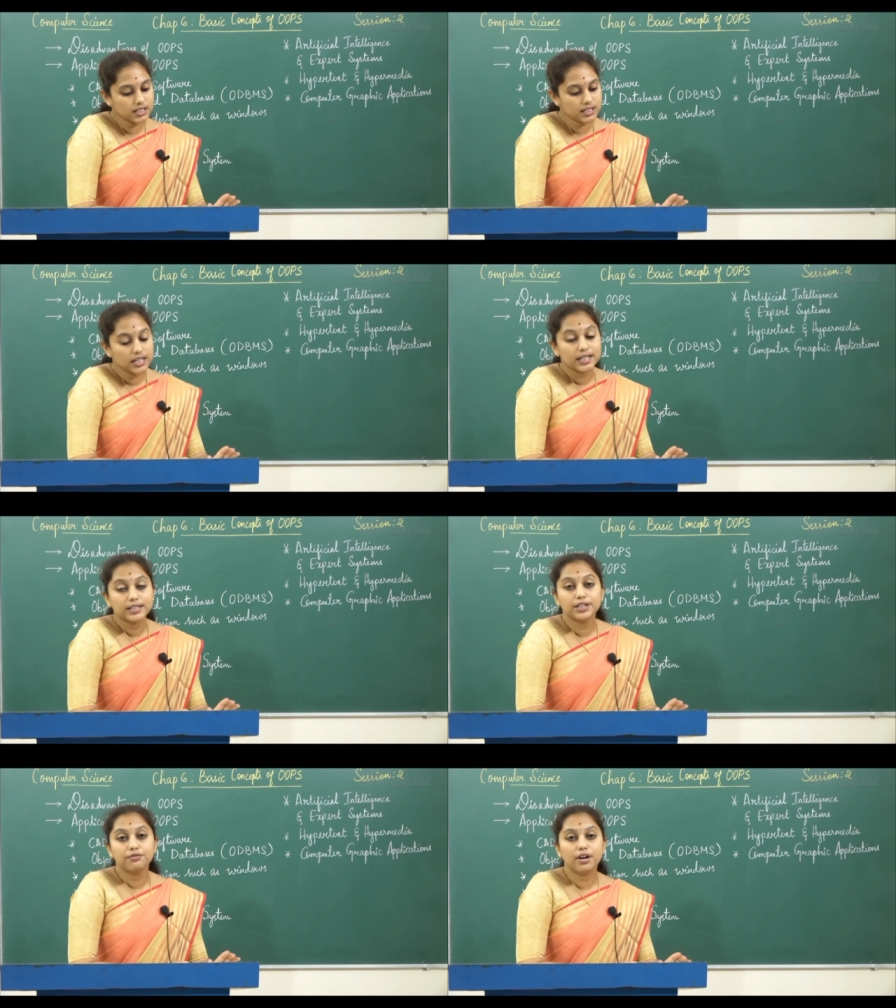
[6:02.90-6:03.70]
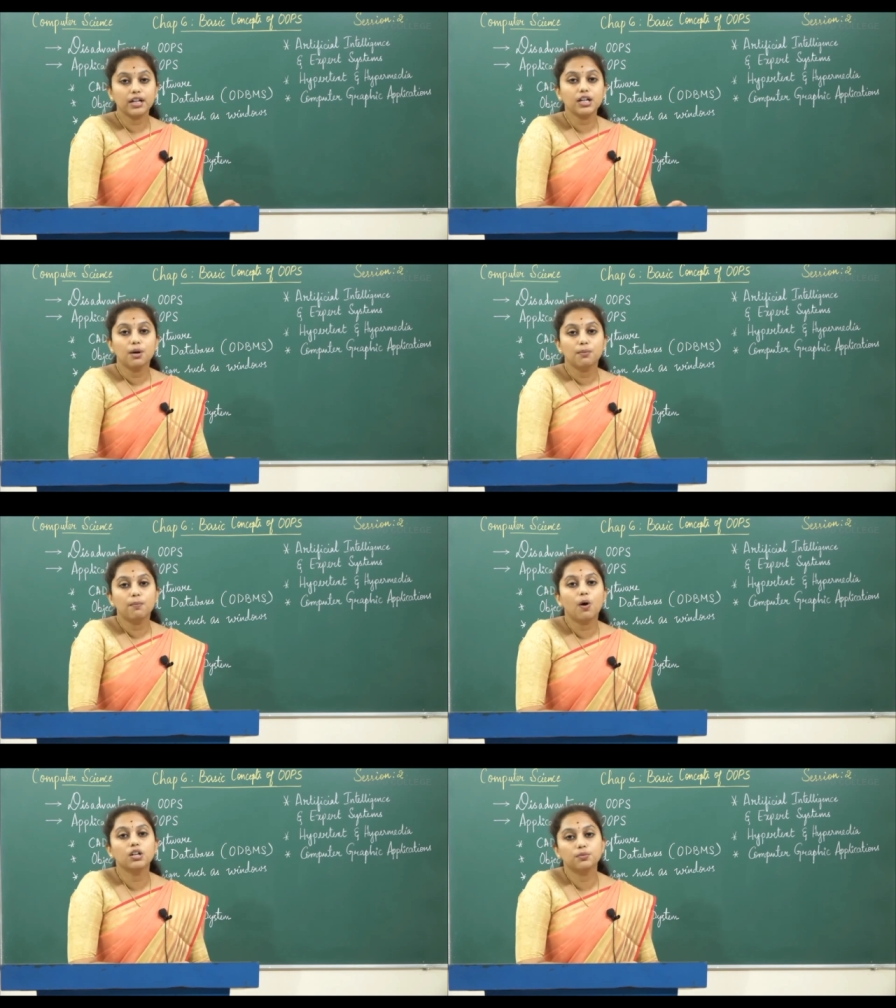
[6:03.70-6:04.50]
is, define
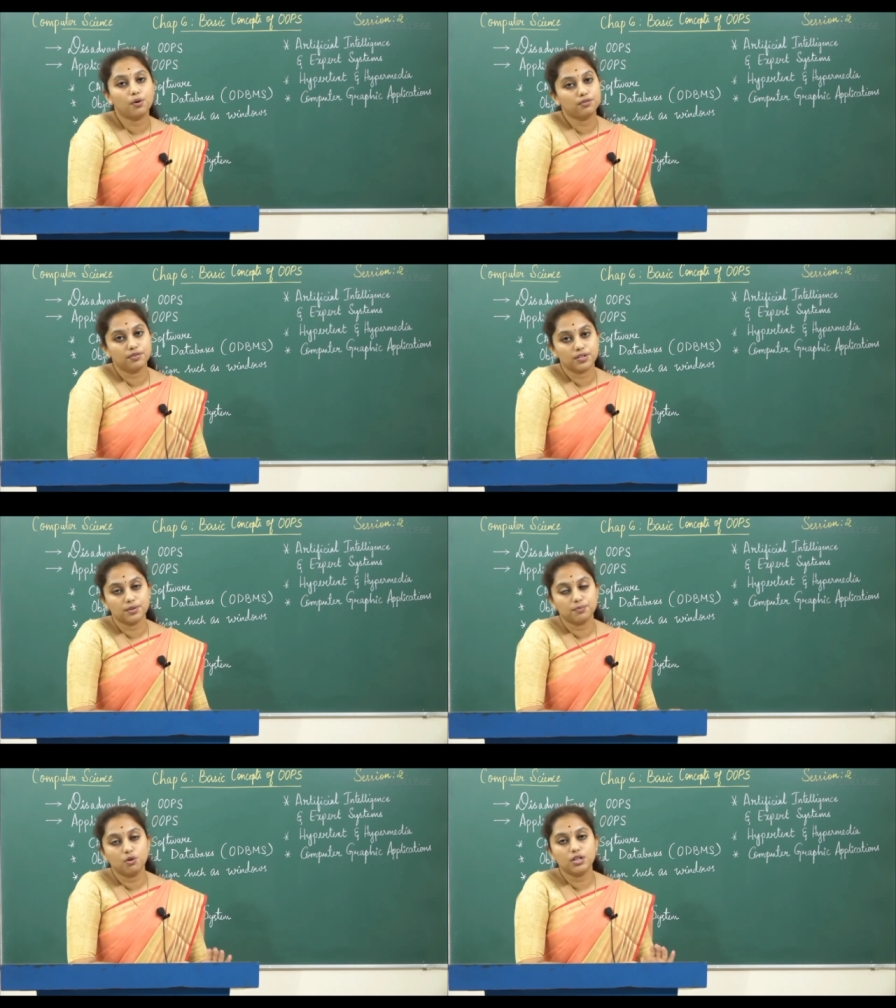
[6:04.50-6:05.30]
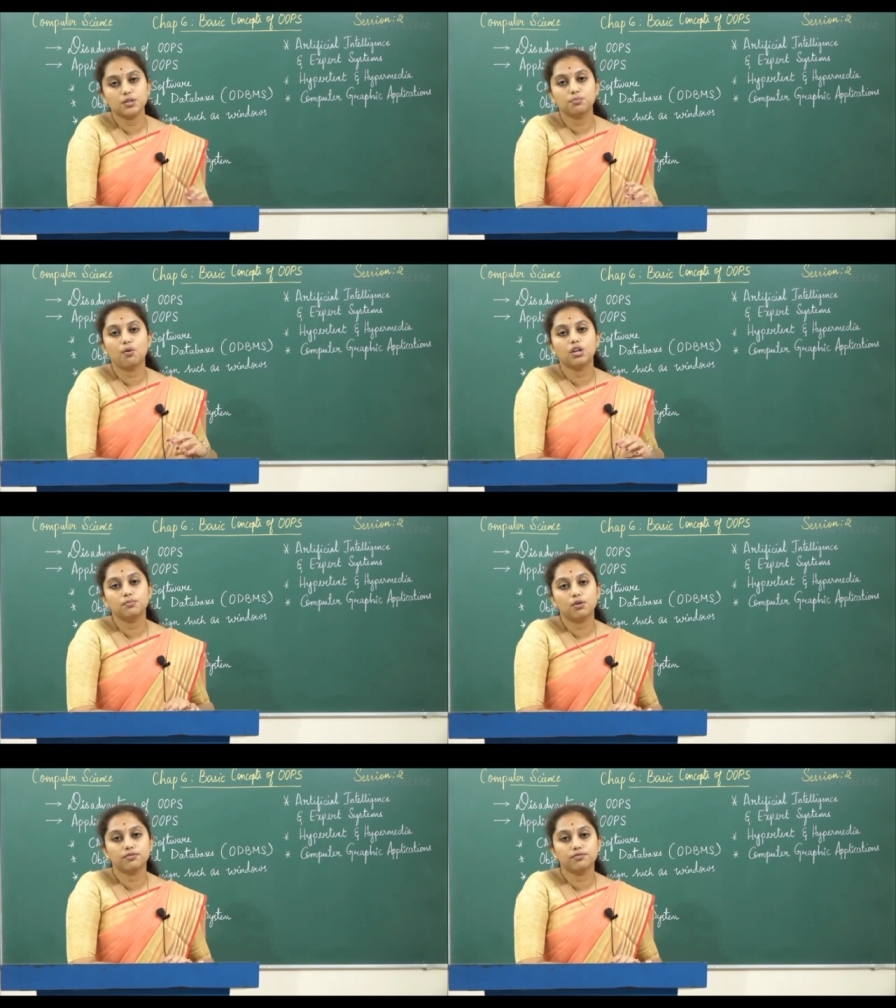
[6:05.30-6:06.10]
polymorphism. What is
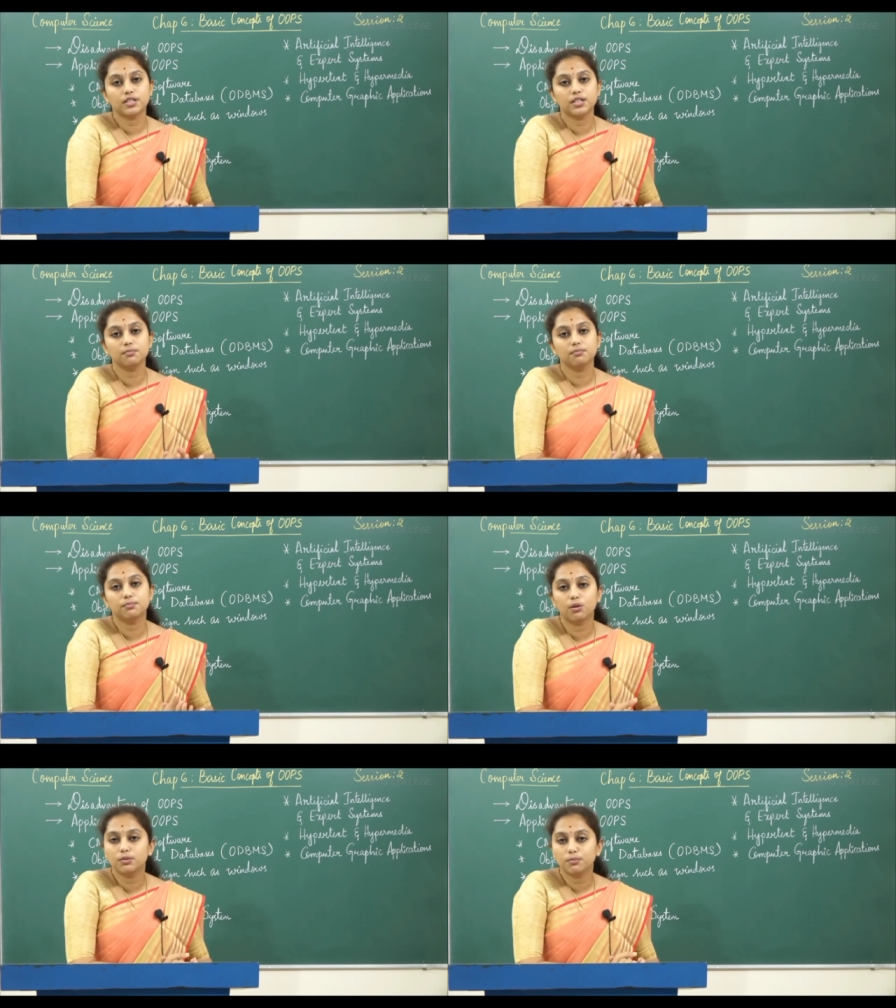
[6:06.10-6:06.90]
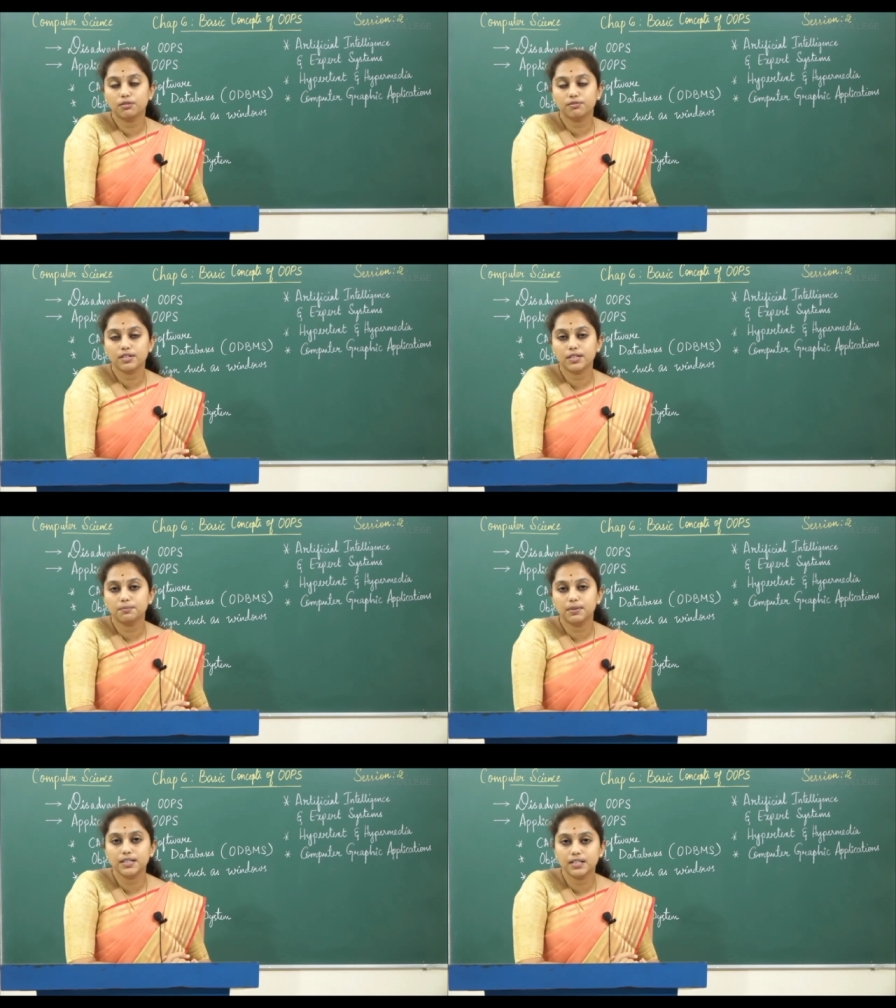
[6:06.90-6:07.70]
polymorphism?
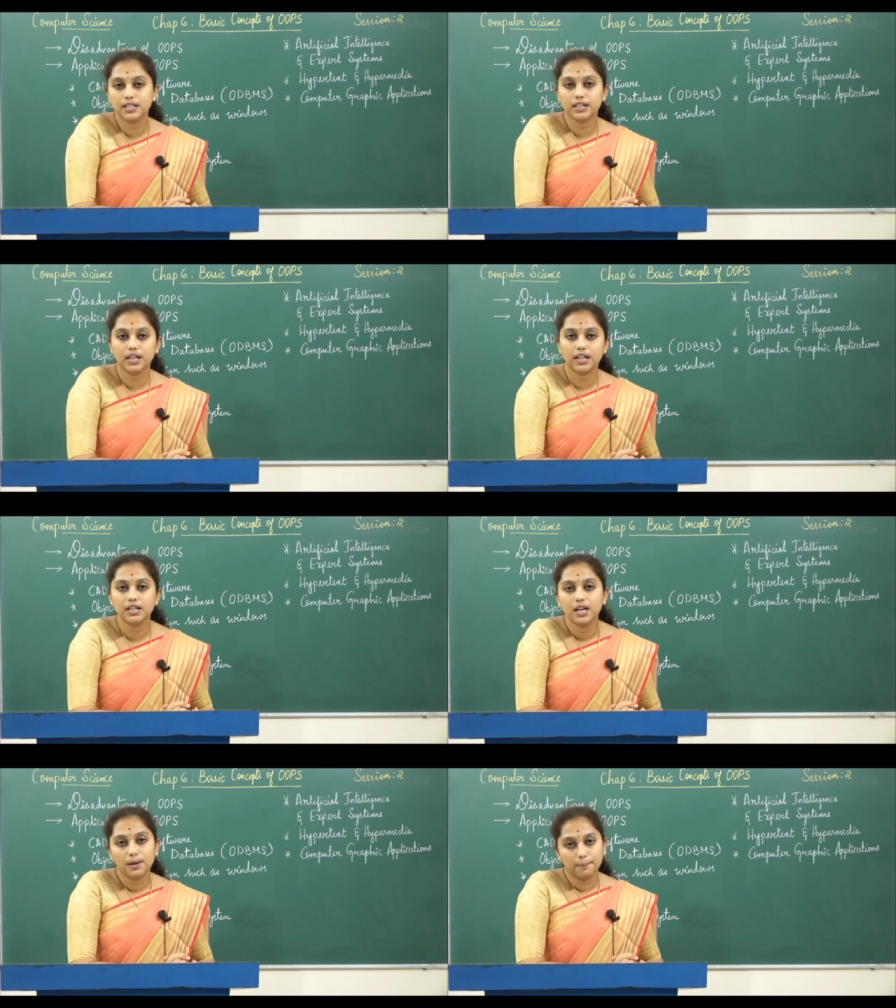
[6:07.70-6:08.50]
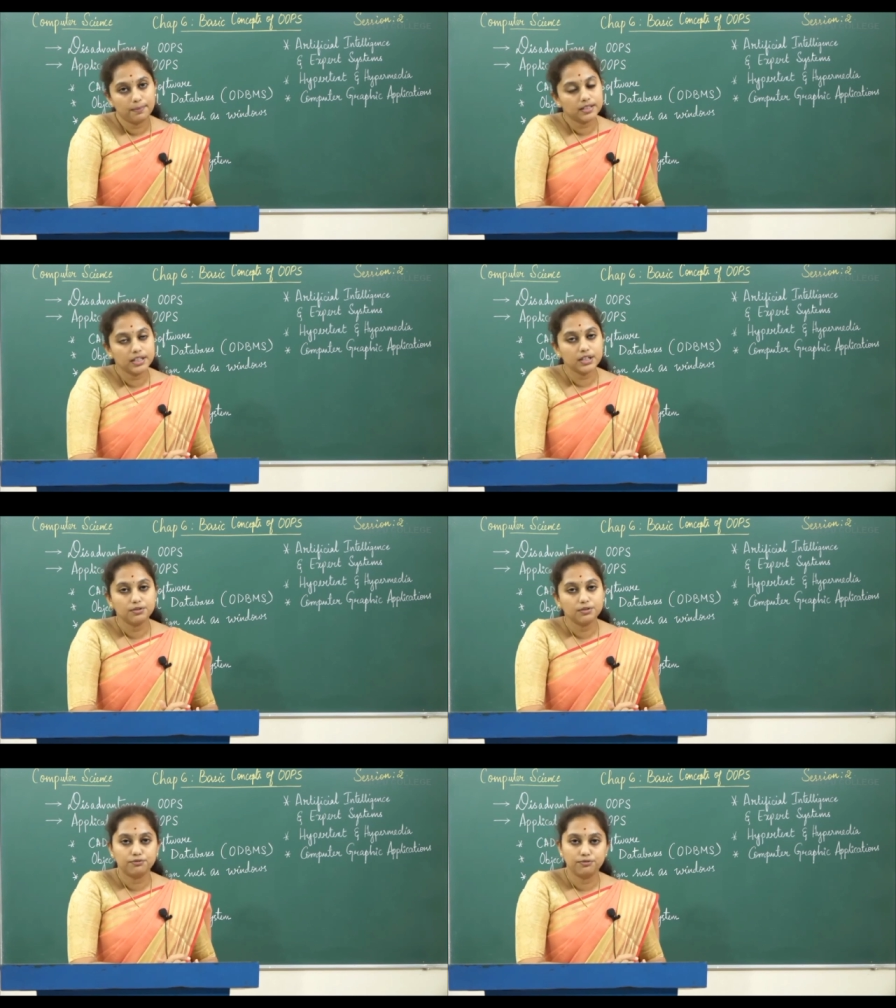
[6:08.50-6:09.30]
Polymorphism means taking many
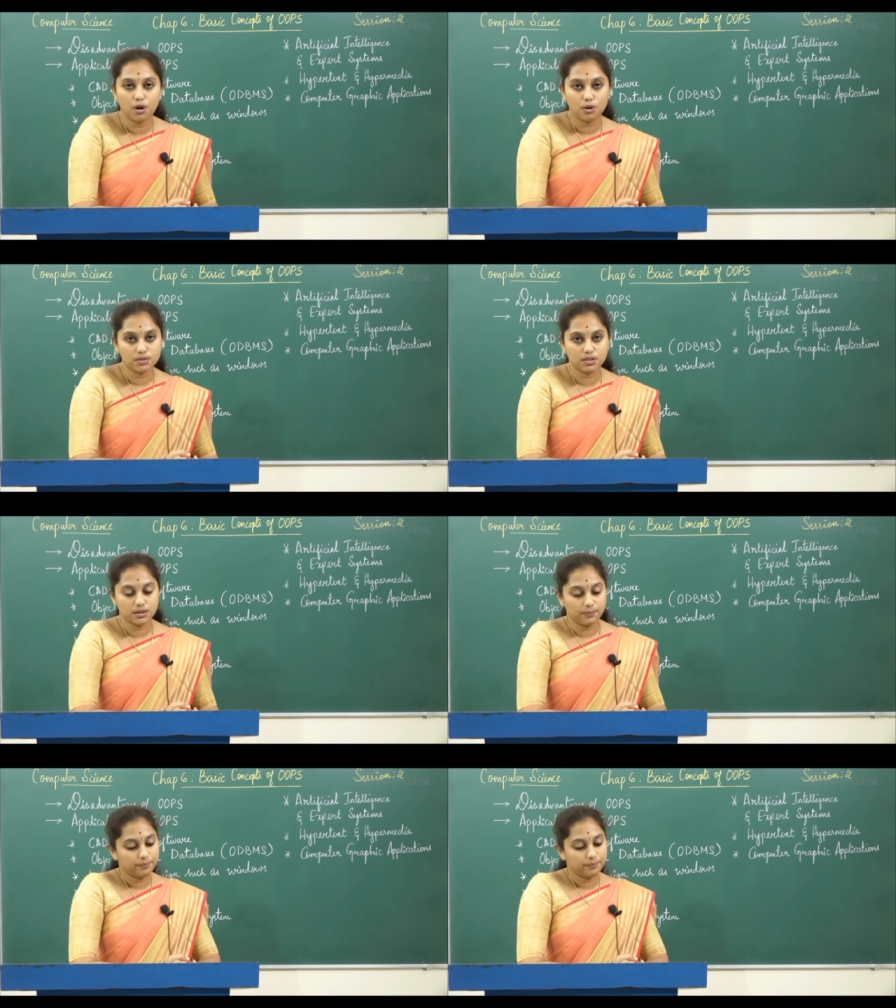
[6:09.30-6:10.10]
forms.